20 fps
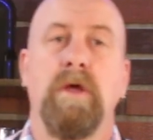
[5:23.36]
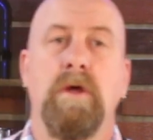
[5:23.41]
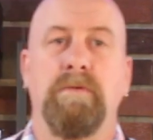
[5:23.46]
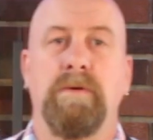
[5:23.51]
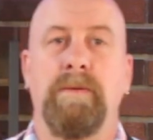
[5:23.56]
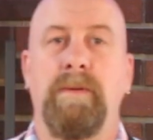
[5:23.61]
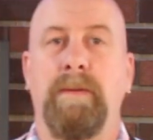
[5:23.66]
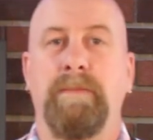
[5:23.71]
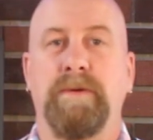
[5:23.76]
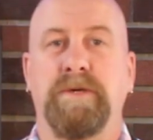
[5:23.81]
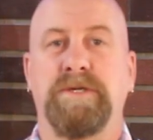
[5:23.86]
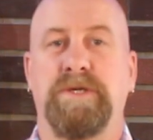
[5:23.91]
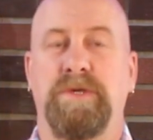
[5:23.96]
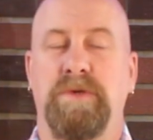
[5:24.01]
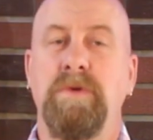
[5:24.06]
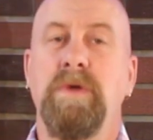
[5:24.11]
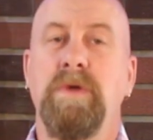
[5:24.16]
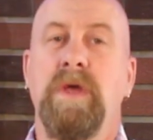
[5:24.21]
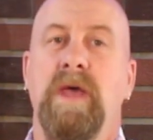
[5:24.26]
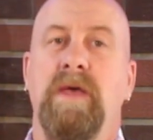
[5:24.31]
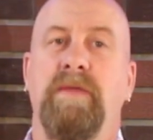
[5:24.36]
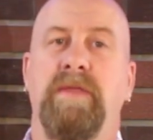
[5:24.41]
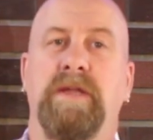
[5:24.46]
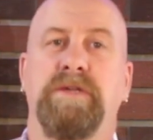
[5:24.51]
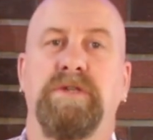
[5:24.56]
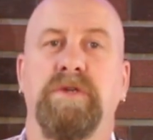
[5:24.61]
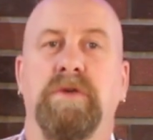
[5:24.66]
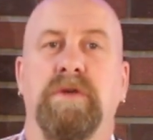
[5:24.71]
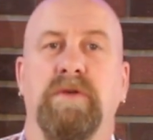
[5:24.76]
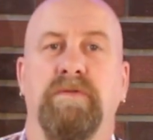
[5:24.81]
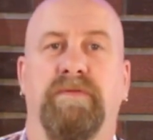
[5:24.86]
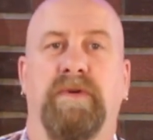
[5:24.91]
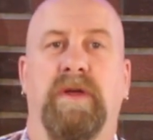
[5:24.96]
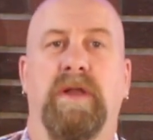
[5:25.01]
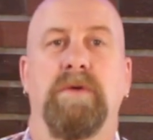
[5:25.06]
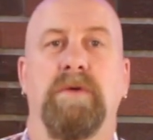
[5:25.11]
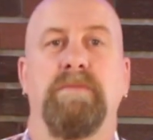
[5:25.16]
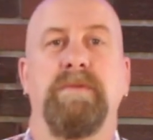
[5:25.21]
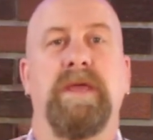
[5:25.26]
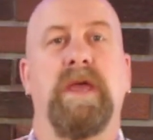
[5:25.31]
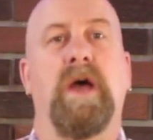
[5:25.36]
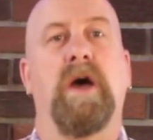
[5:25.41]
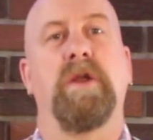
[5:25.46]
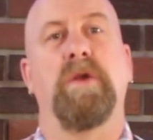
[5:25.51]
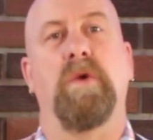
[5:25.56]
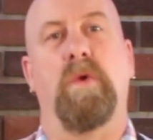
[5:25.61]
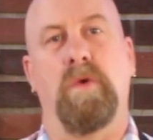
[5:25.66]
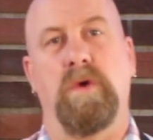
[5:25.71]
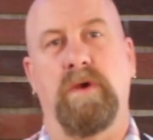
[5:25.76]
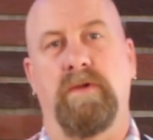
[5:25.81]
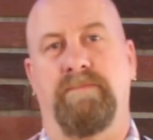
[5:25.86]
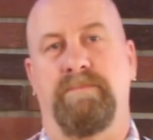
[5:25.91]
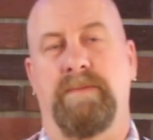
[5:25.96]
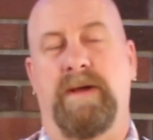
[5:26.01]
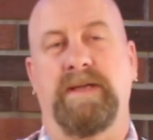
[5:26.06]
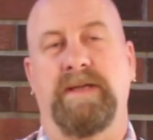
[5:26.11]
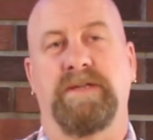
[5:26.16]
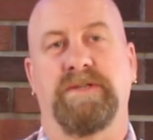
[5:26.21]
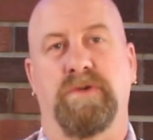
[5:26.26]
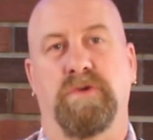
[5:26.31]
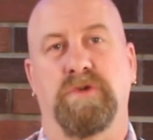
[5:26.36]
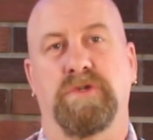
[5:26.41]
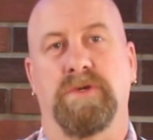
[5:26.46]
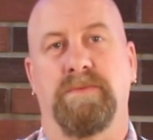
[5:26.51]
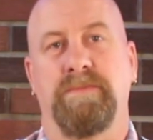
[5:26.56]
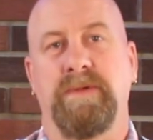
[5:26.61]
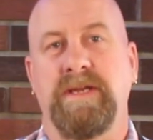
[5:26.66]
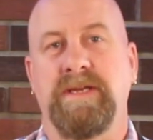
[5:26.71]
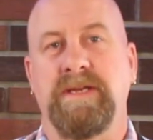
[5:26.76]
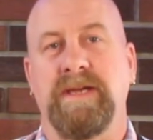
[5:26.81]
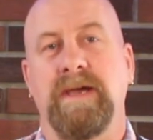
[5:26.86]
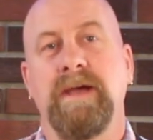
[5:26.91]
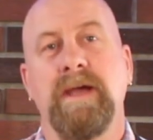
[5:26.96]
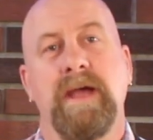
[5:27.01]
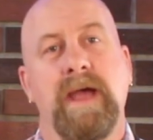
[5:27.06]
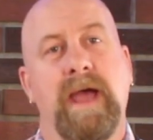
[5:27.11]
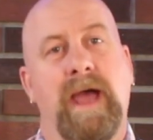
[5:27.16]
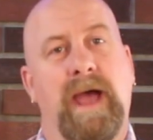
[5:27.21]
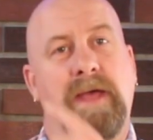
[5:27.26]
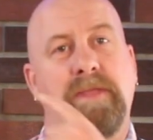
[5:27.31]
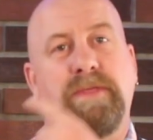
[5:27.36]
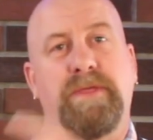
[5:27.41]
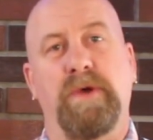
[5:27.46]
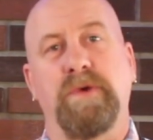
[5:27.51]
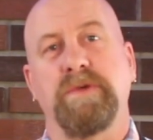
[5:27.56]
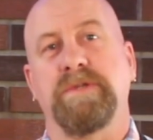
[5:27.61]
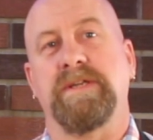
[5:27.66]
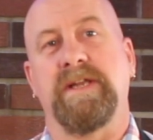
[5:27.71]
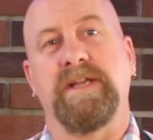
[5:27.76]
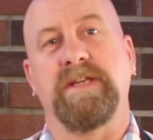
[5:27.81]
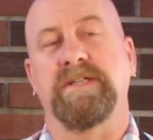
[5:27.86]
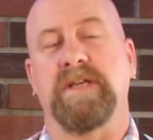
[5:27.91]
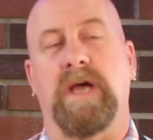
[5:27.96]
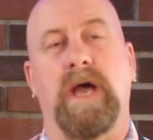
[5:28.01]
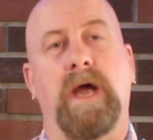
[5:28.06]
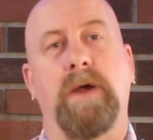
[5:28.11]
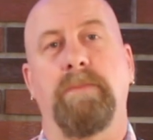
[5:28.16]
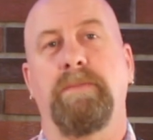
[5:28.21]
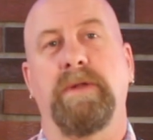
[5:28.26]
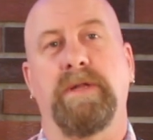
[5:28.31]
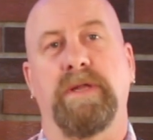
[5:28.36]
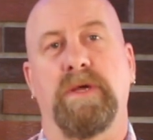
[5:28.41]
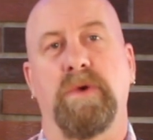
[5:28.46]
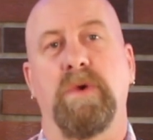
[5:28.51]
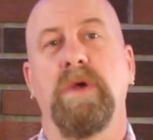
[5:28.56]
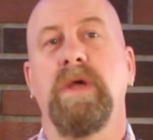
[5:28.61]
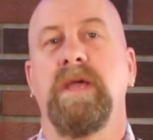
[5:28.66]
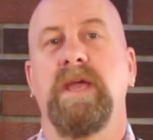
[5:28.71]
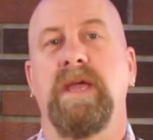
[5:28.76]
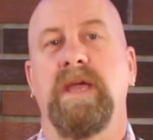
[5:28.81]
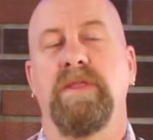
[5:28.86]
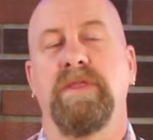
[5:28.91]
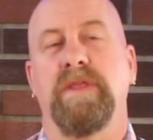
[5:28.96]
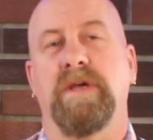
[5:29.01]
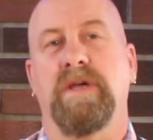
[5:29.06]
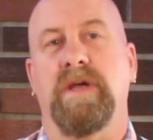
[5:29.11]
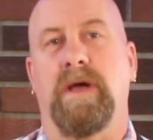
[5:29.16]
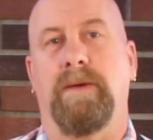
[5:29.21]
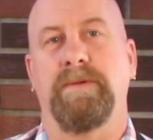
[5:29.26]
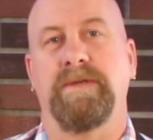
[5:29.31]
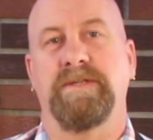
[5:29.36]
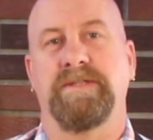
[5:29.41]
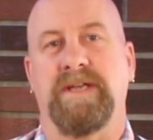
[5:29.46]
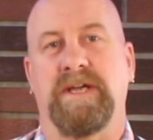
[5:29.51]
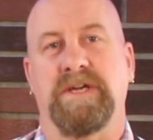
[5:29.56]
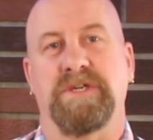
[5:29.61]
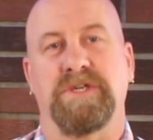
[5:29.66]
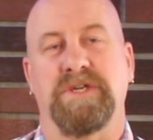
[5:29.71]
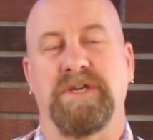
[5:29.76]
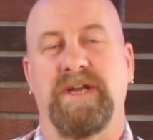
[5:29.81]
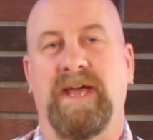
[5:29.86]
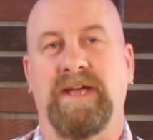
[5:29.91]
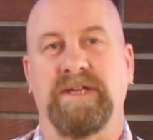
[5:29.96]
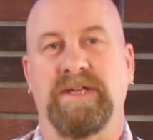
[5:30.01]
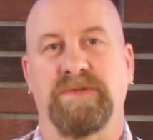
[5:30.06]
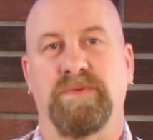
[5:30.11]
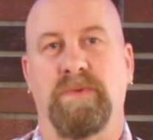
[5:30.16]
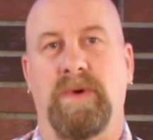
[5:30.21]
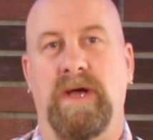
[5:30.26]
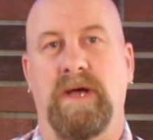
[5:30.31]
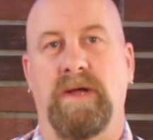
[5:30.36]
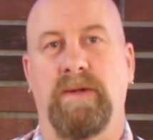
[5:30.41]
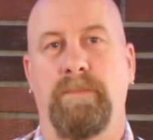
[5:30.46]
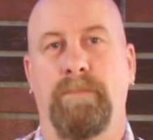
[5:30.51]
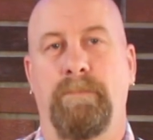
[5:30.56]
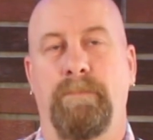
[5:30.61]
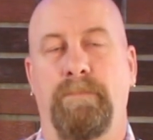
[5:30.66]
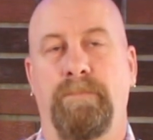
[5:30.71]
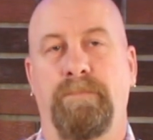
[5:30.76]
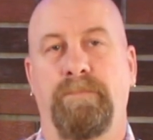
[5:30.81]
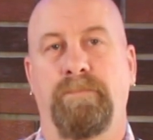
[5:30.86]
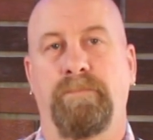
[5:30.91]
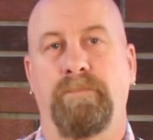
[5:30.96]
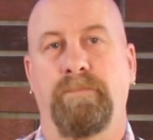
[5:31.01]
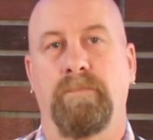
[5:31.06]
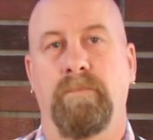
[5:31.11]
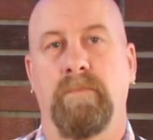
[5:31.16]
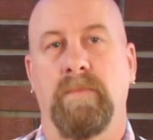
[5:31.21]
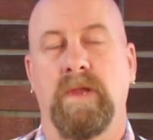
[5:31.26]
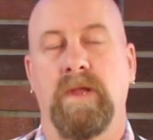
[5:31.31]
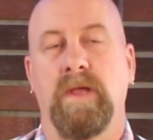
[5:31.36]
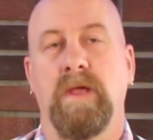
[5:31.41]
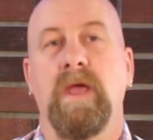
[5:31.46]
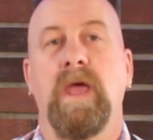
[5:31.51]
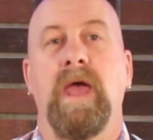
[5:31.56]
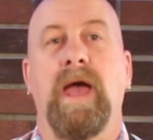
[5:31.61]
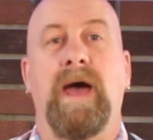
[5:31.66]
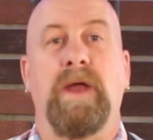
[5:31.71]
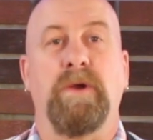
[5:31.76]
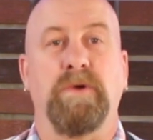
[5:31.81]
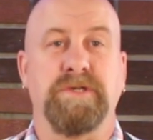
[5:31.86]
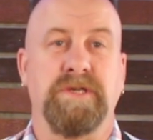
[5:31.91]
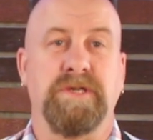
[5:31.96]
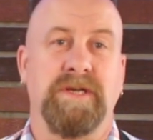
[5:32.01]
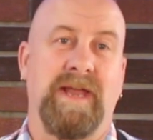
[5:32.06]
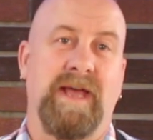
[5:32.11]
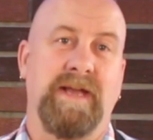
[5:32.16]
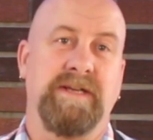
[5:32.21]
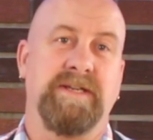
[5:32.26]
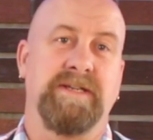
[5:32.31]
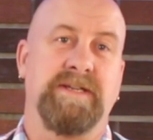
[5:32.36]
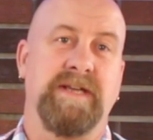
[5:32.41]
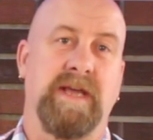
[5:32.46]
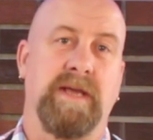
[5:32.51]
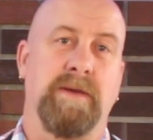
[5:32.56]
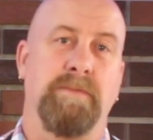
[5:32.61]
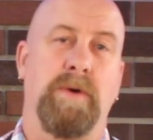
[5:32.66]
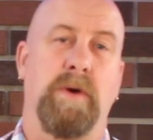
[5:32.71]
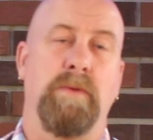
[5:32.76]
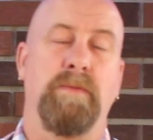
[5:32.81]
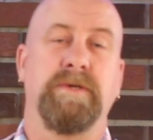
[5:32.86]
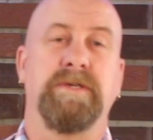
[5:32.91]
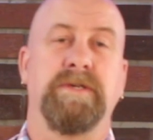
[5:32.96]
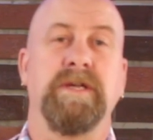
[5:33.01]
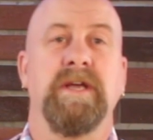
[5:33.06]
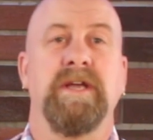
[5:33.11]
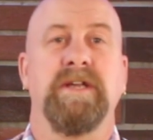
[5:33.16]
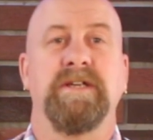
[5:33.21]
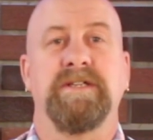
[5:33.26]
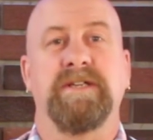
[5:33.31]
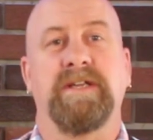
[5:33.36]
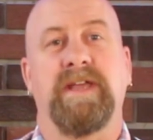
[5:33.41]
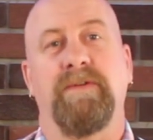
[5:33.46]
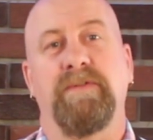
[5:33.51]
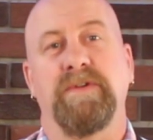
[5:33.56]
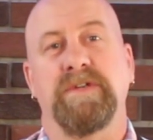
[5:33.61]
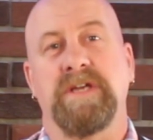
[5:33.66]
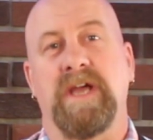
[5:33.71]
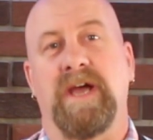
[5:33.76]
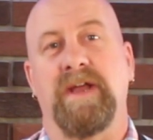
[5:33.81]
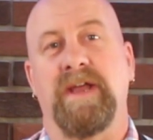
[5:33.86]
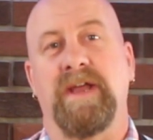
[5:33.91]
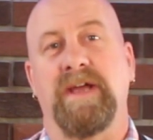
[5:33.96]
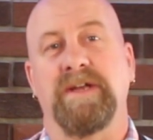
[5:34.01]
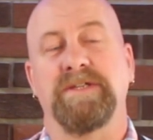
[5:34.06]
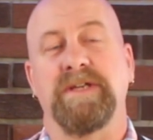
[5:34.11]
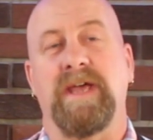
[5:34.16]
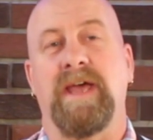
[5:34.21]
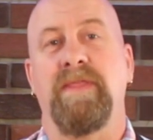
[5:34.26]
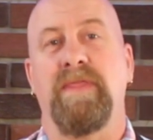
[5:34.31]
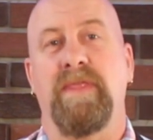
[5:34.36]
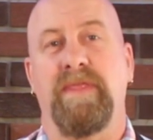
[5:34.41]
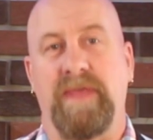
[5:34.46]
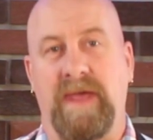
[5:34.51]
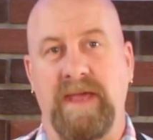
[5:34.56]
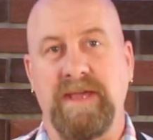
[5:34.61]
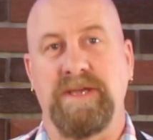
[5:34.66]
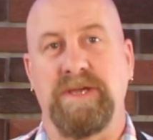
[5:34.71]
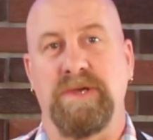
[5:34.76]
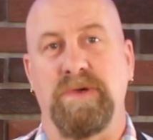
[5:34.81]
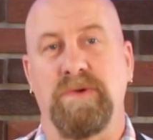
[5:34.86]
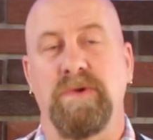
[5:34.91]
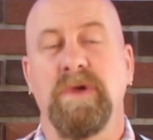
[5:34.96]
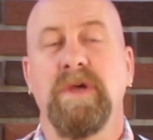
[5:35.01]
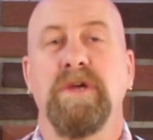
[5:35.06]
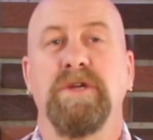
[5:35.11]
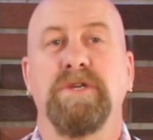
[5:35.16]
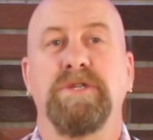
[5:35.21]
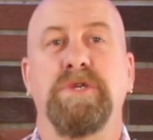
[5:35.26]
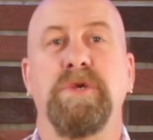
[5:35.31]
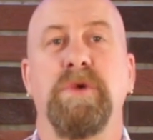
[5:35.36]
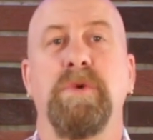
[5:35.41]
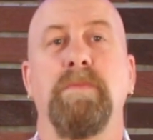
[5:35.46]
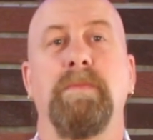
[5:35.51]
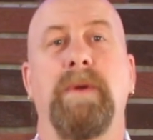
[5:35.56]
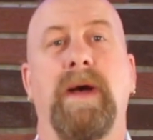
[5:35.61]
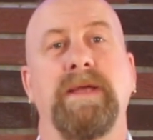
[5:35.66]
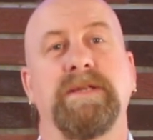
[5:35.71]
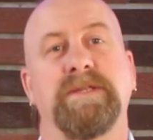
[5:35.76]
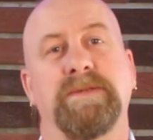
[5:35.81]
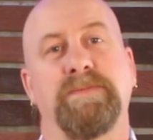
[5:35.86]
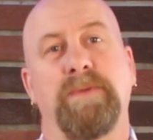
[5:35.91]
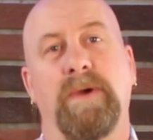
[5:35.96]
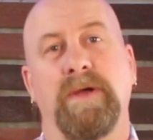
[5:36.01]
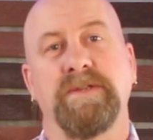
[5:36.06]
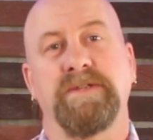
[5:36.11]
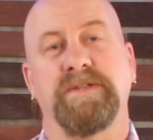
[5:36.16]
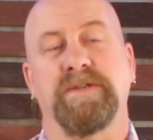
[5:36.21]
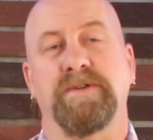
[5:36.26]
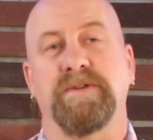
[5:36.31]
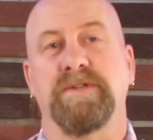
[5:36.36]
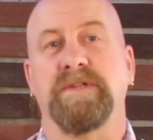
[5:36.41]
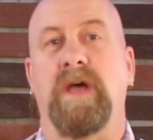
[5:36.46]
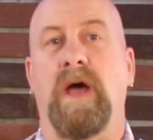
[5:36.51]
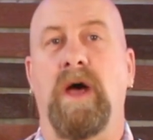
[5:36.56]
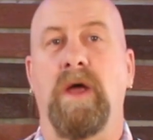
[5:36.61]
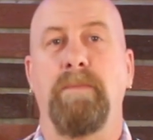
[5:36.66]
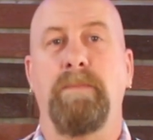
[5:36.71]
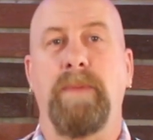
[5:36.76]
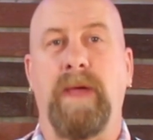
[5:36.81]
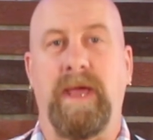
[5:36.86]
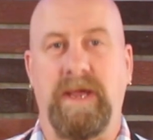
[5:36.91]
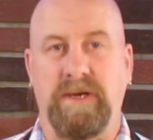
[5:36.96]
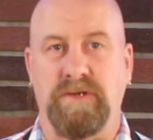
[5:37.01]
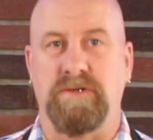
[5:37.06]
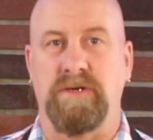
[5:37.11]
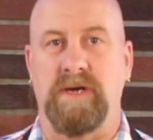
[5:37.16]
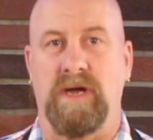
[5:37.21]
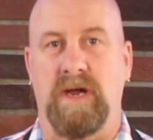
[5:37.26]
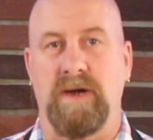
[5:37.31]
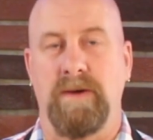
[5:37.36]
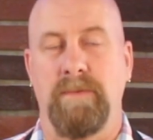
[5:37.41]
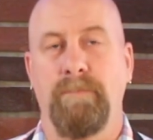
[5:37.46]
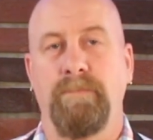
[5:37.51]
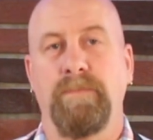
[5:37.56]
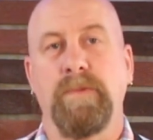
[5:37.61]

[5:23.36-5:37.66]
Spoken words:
Remember too that you can follow me on all of my social media, and those links are below in the comment section as well. I'd also like to take a moment to give a shout out and thank you to my sponsors on Patreon.